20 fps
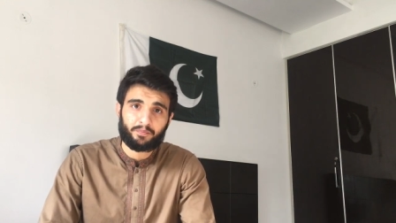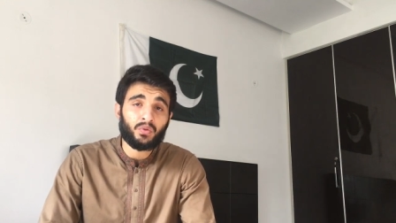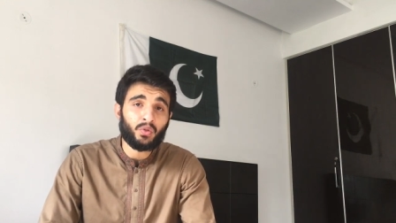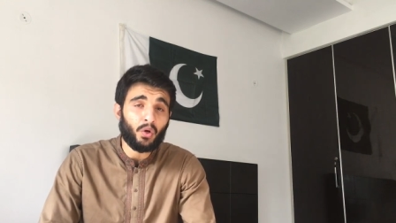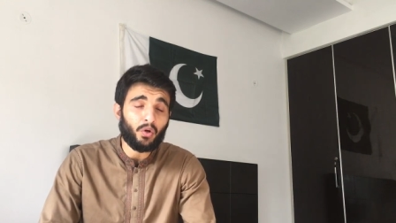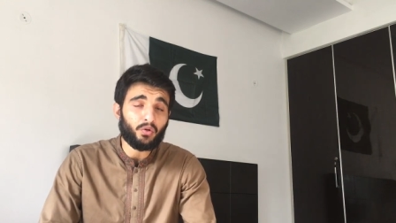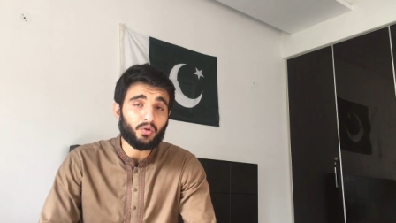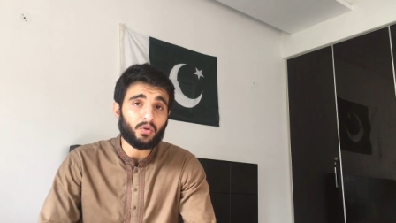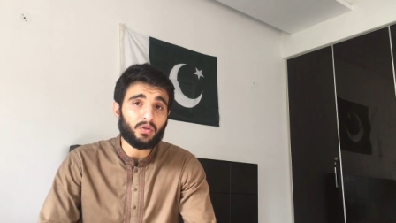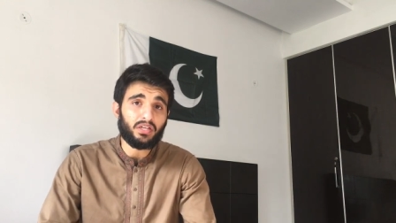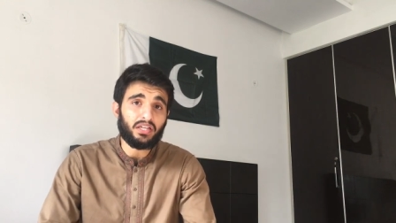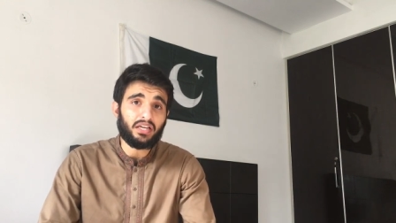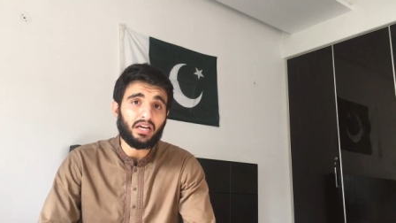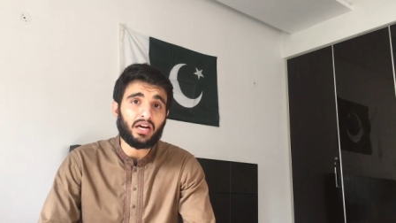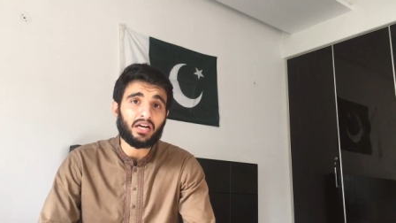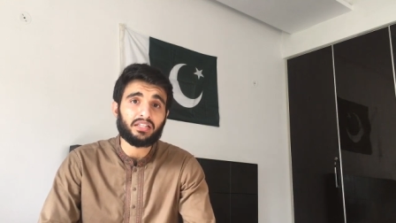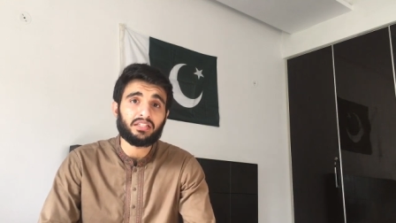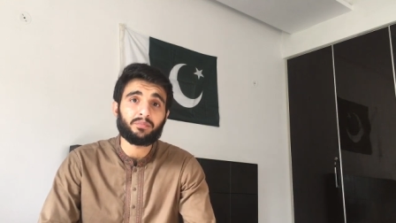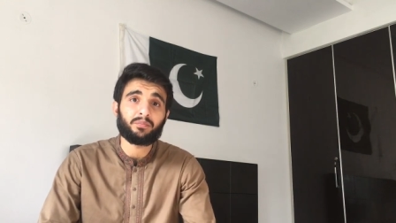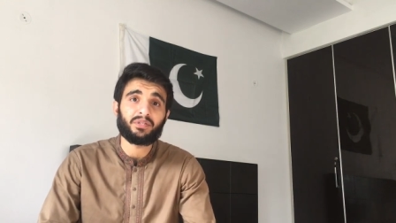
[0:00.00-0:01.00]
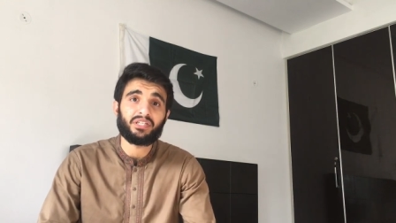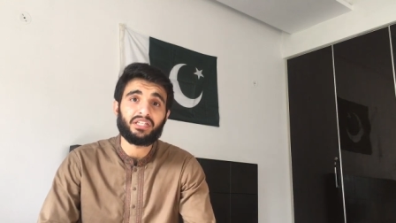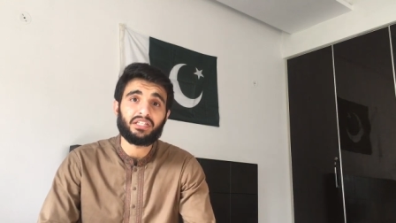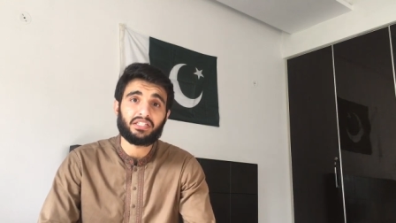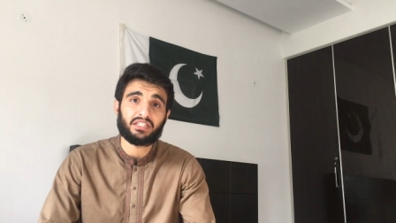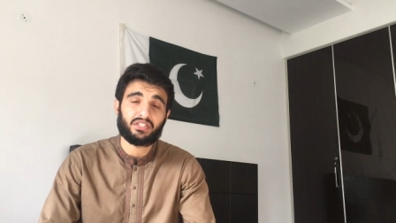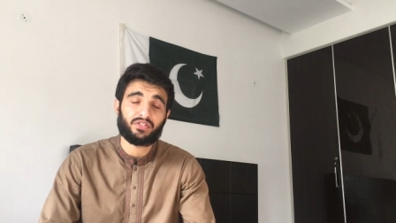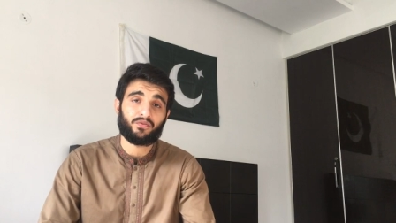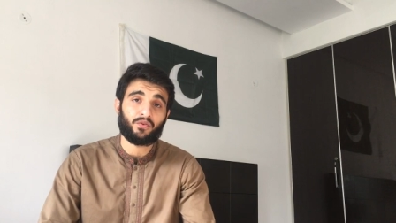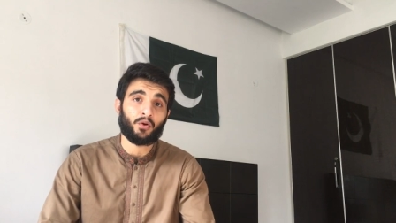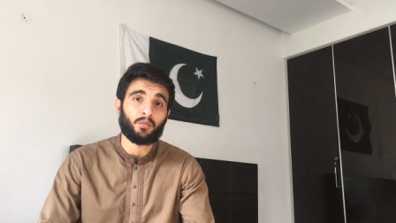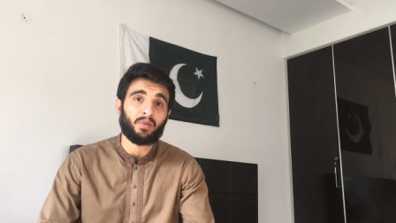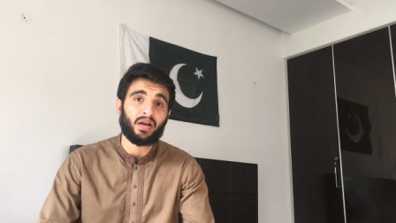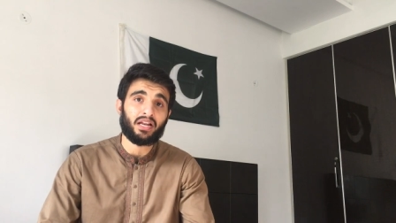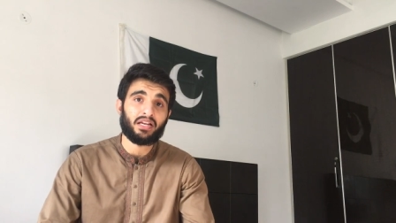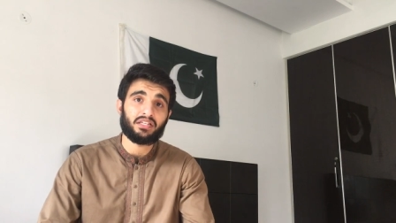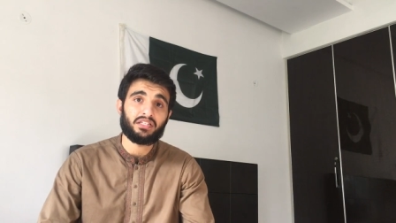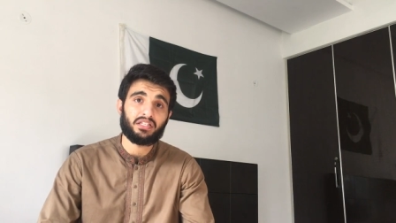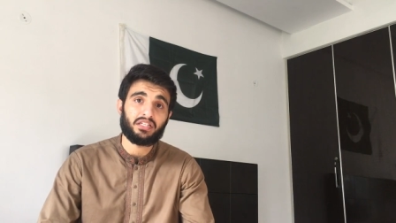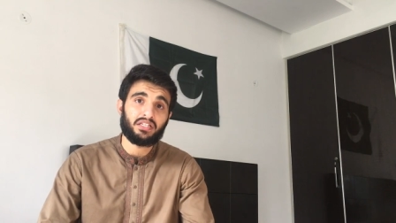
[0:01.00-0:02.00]
Not only are the pre-test
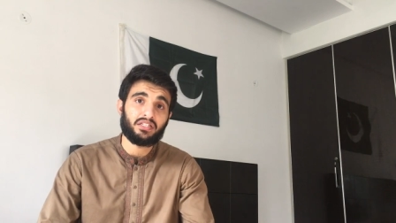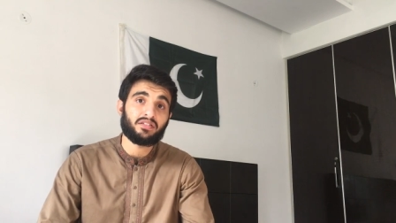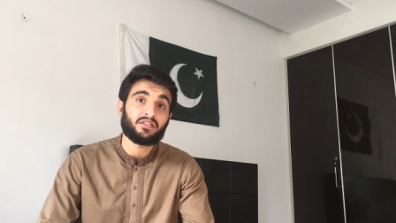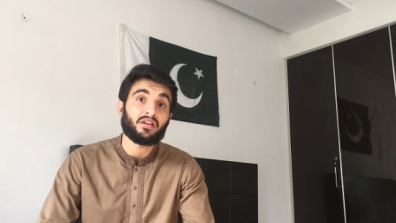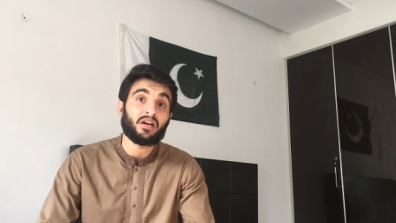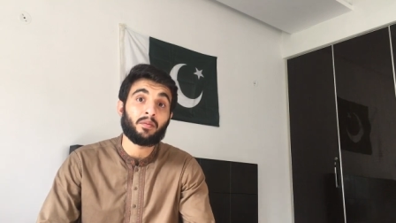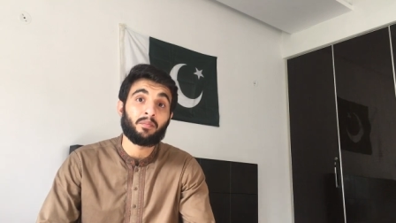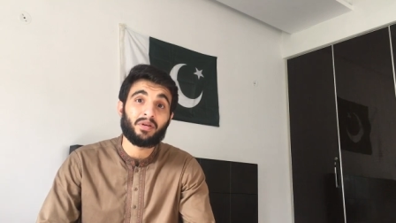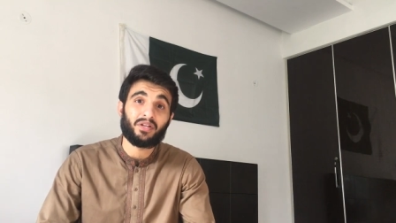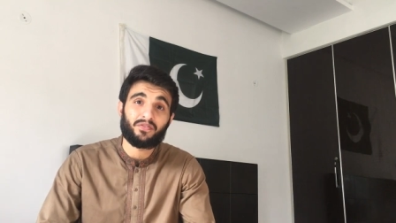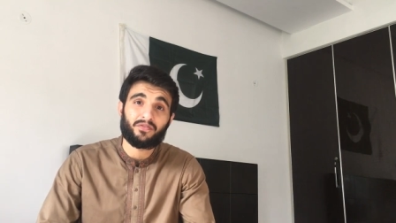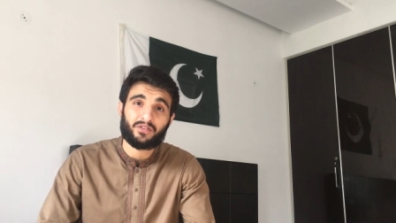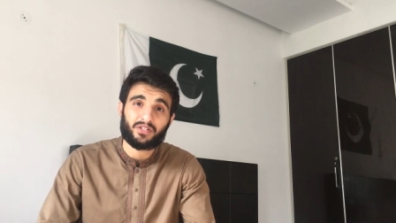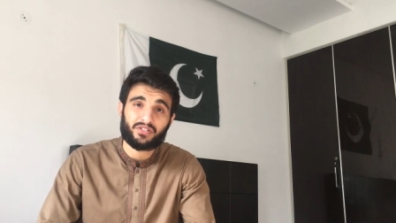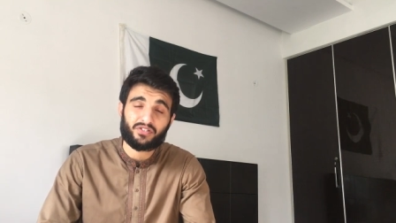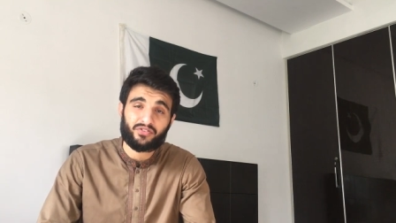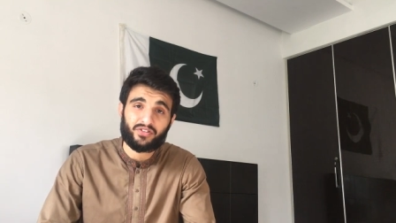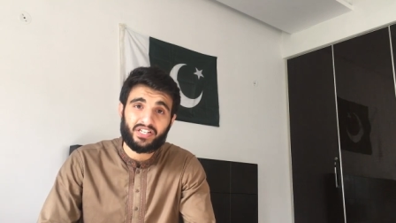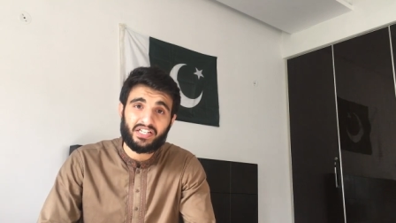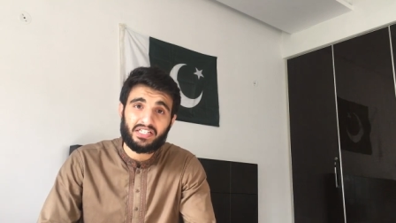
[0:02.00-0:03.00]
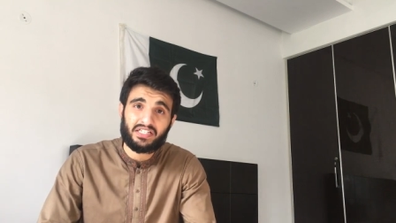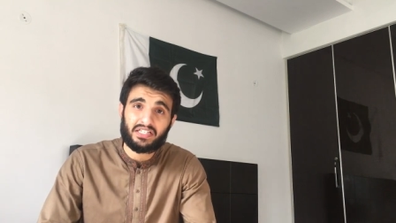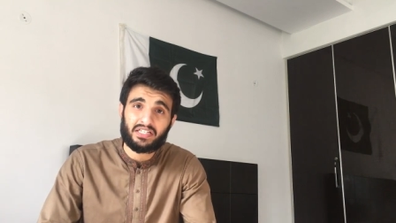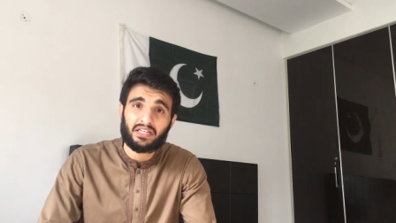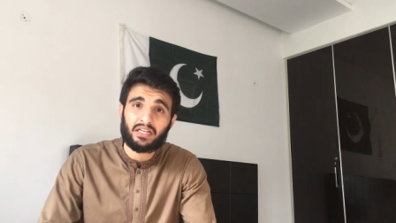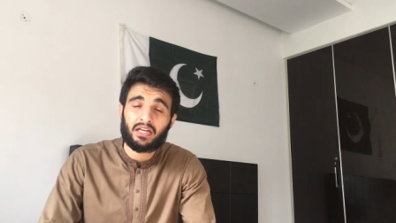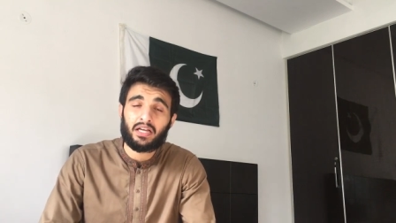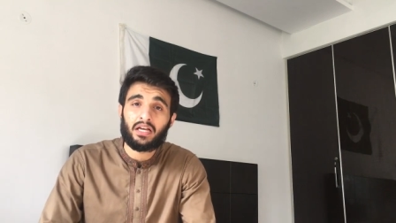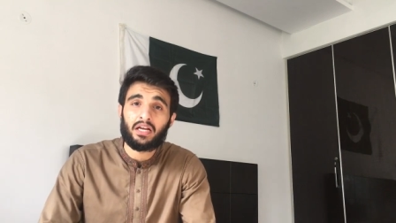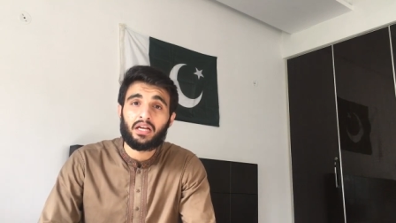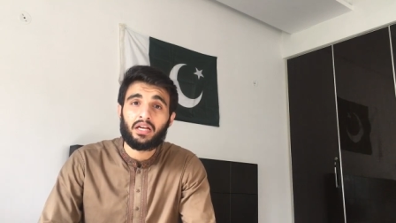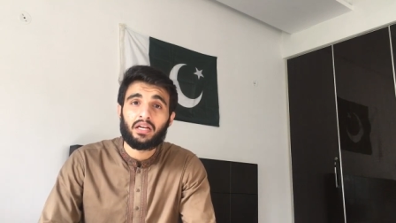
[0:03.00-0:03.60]
formalities a bit frustrating,